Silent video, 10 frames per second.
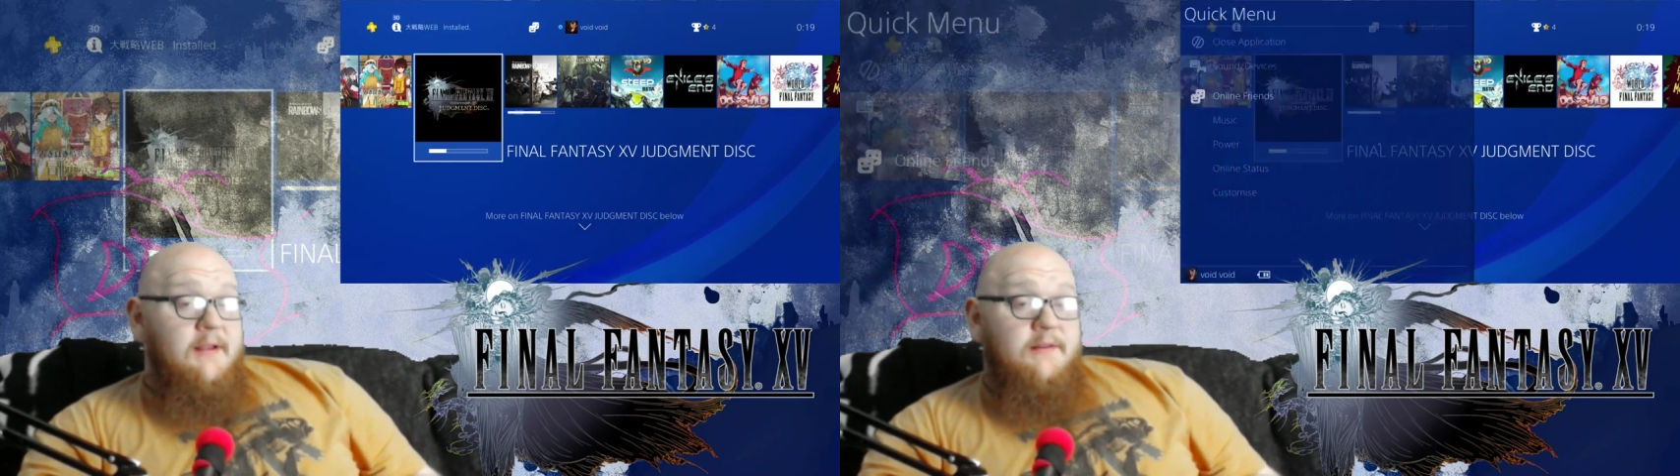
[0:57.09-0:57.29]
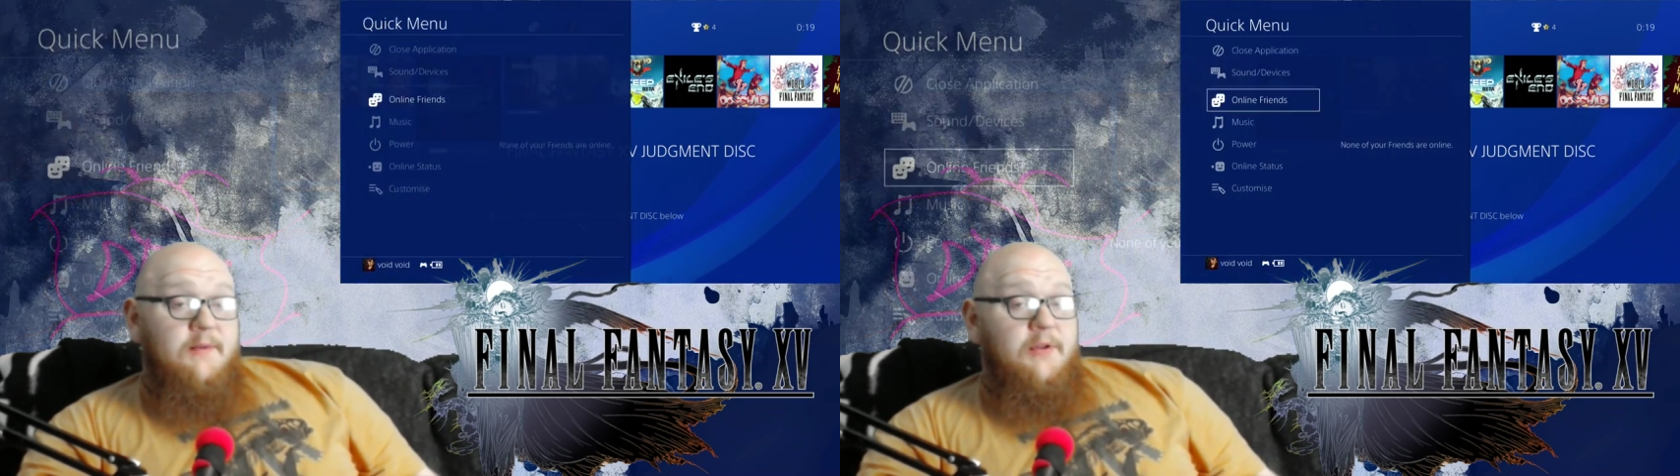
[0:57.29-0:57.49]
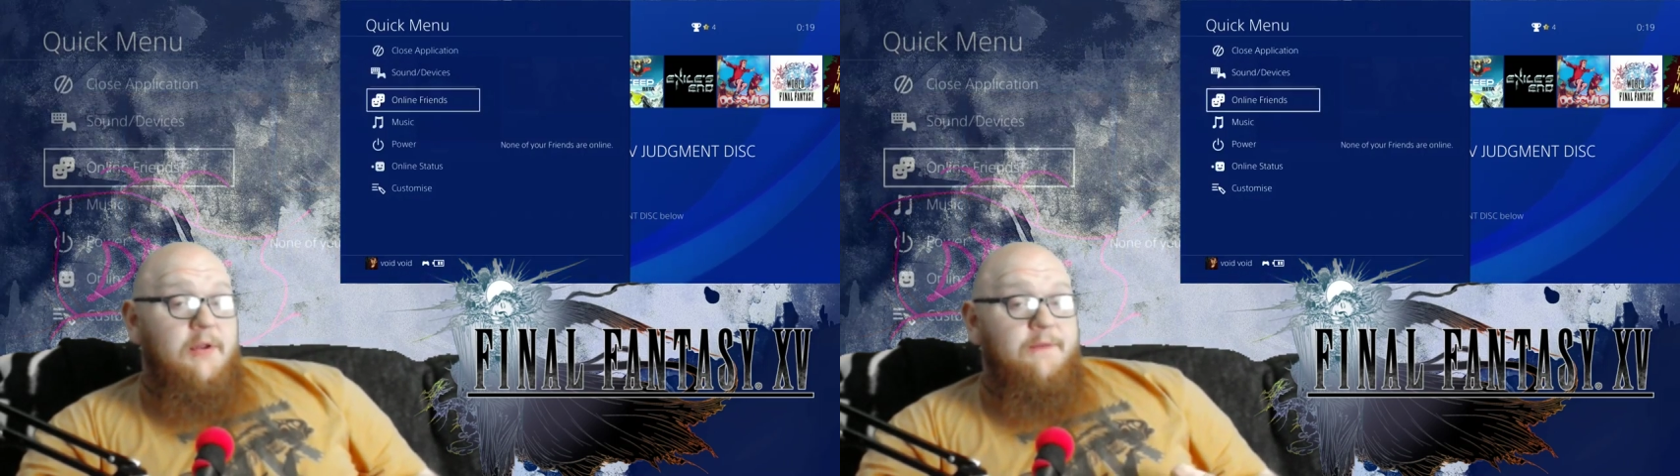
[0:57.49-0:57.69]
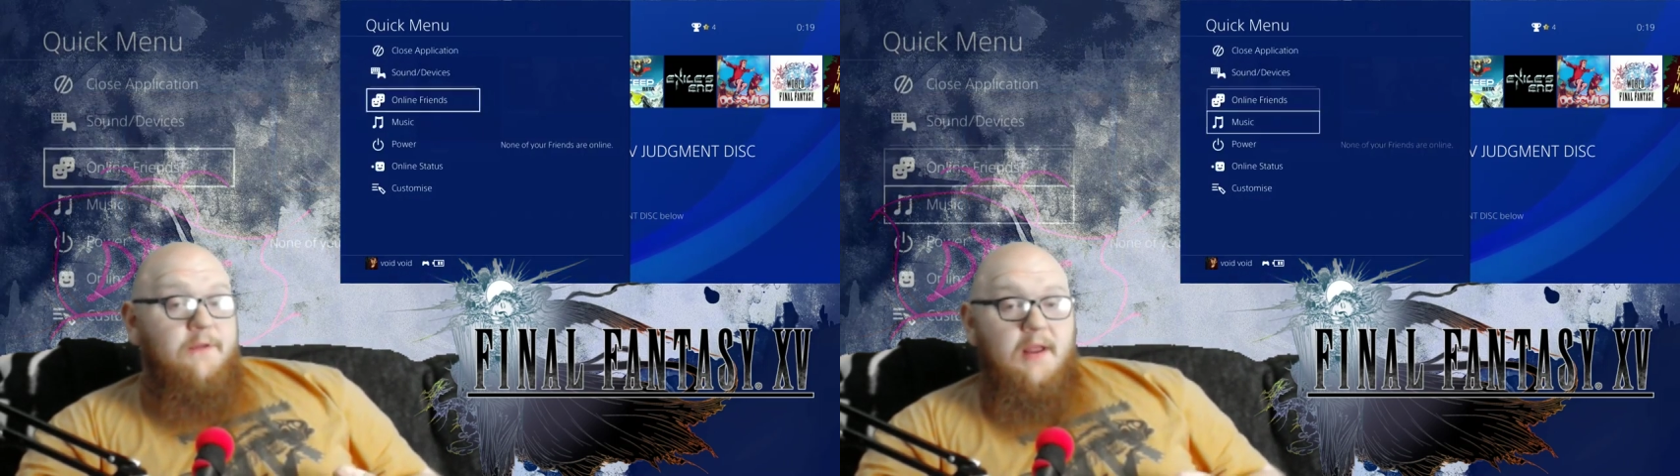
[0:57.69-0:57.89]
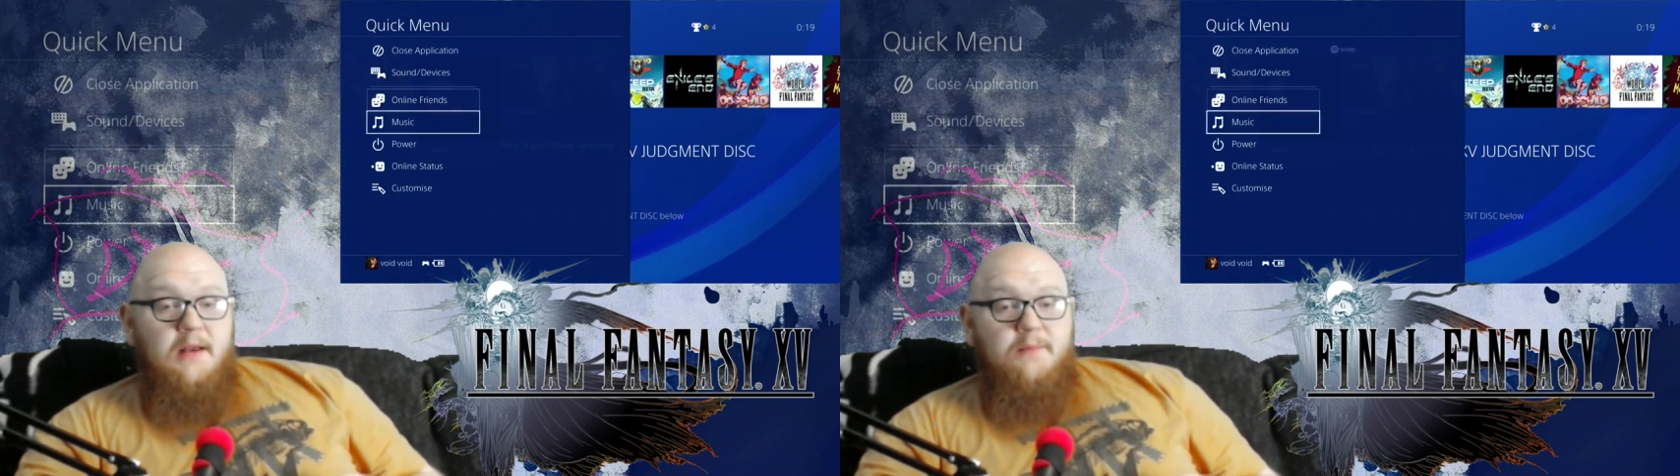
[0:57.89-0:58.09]
Simple enough,
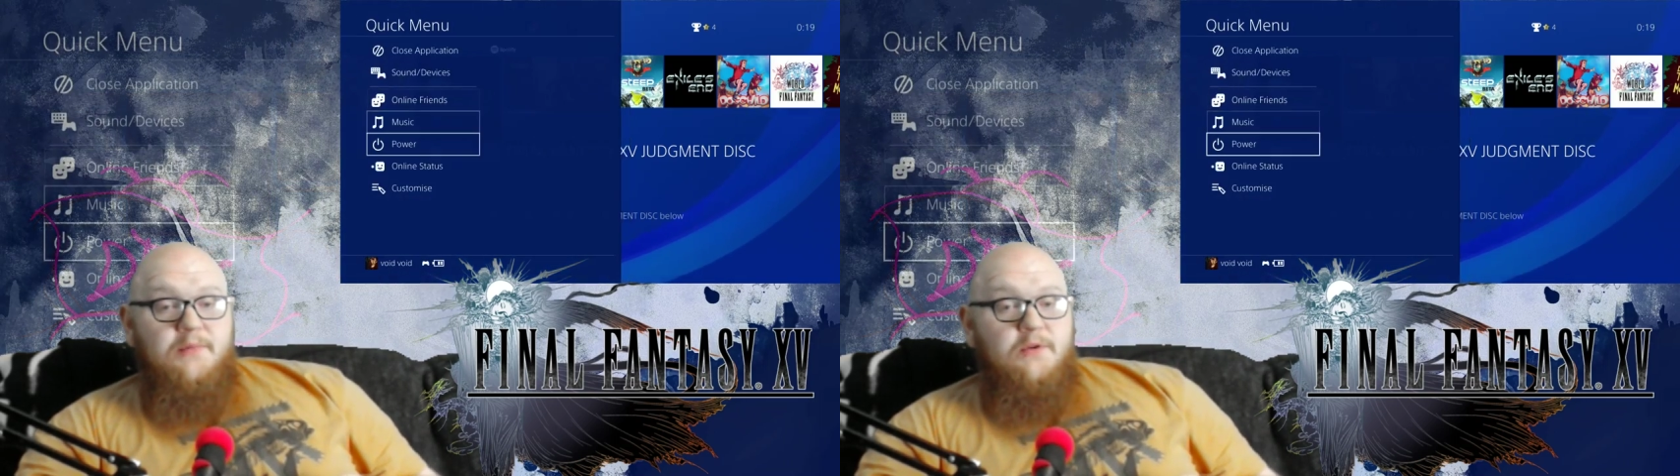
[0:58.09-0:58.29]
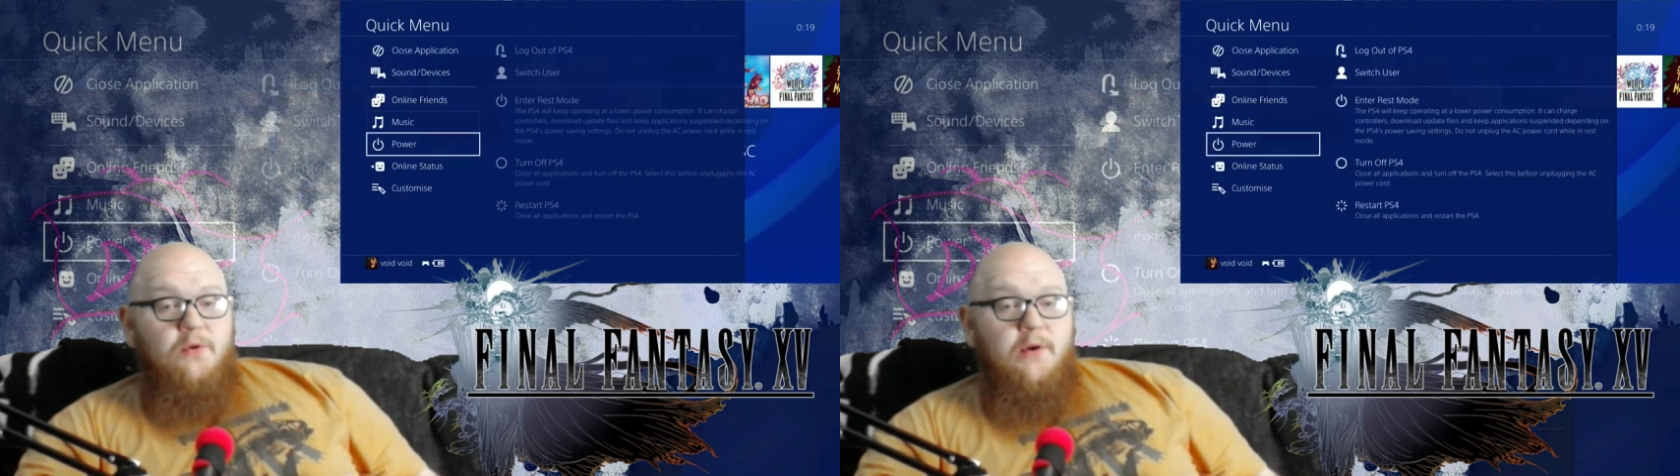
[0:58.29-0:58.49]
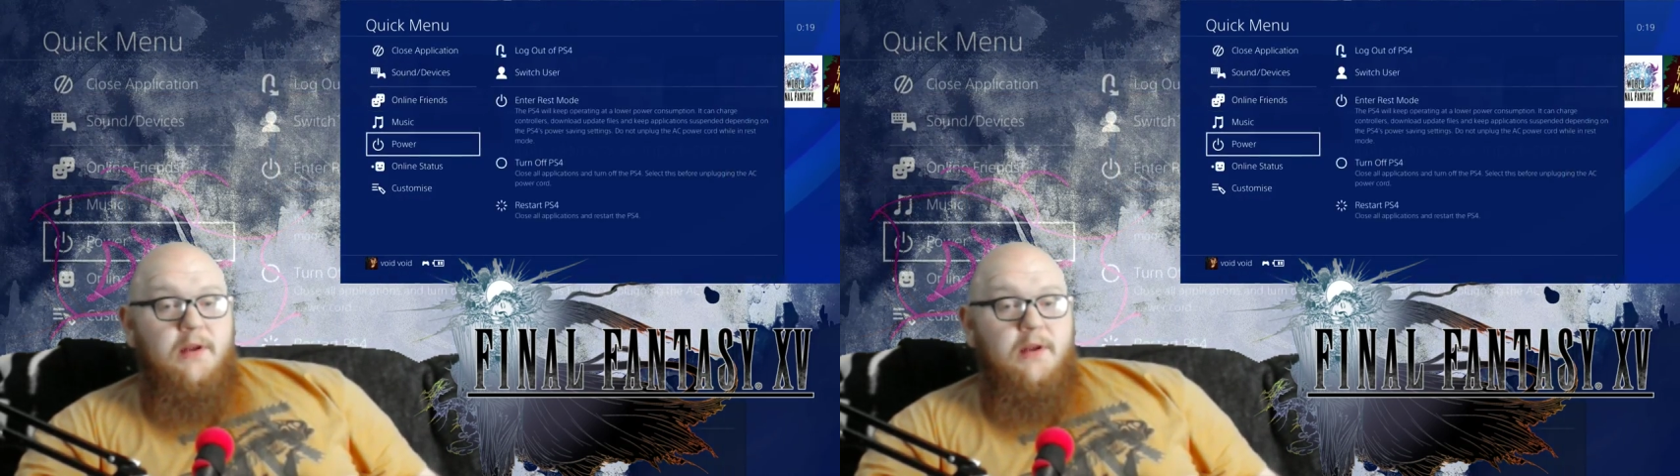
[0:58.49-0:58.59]
you end up just going